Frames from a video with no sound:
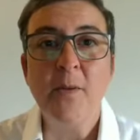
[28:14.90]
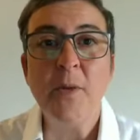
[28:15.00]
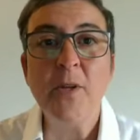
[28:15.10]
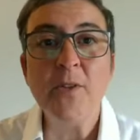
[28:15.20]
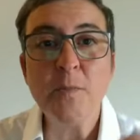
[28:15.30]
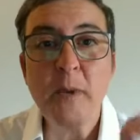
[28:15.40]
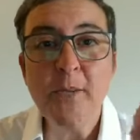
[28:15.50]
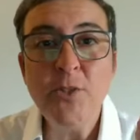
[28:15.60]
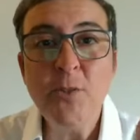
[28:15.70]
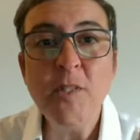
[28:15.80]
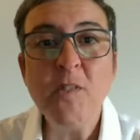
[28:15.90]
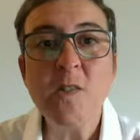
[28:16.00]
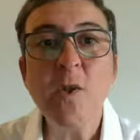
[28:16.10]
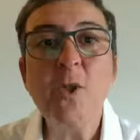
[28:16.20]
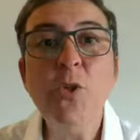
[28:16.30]
Because by doing
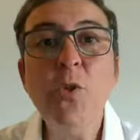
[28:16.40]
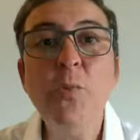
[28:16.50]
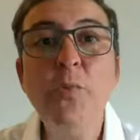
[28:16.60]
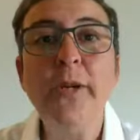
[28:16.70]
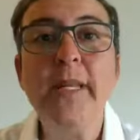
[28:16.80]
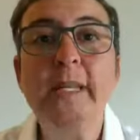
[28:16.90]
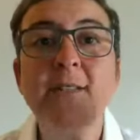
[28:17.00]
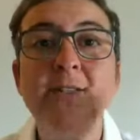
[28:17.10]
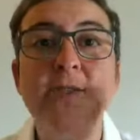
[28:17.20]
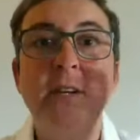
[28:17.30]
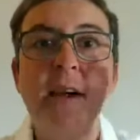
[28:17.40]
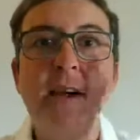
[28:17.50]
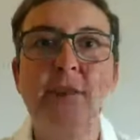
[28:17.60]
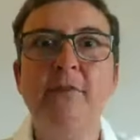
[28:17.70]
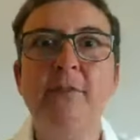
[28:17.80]
so, you bring it to
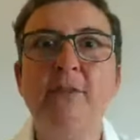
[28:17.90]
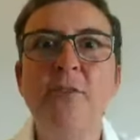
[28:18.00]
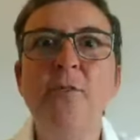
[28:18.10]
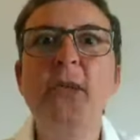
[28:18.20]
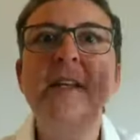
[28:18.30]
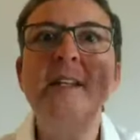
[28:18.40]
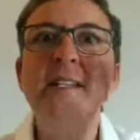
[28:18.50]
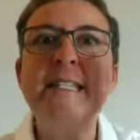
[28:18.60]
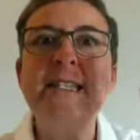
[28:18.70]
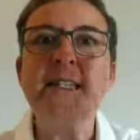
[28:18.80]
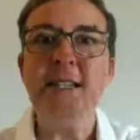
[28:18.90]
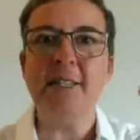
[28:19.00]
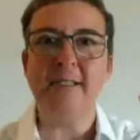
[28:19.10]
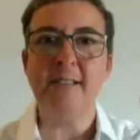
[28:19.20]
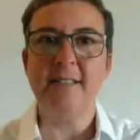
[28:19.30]
life. You begin to see
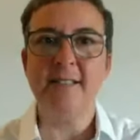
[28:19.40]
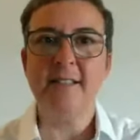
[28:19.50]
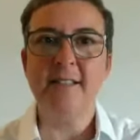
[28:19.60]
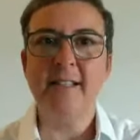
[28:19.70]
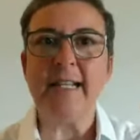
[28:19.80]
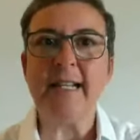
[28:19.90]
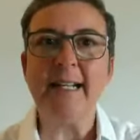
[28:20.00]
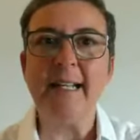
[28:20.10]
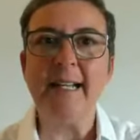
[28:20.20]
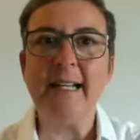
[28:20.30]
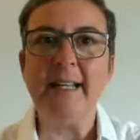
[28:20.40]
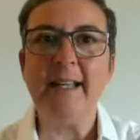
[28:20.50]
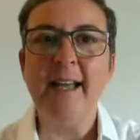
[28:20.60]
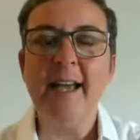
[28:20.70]
it clearly.